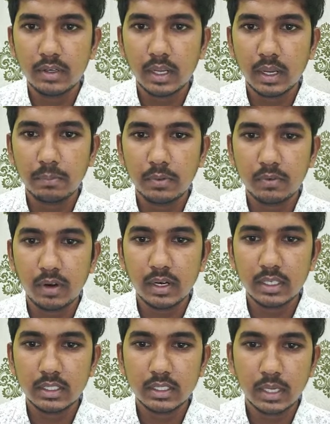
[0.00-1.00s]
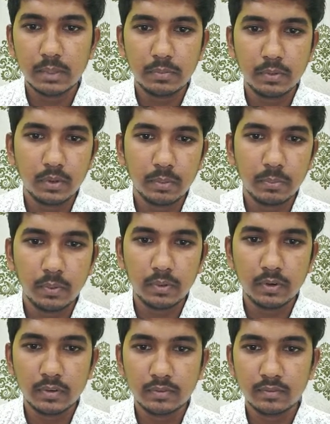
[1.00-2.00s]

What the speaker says: type 2, what is type 2 report,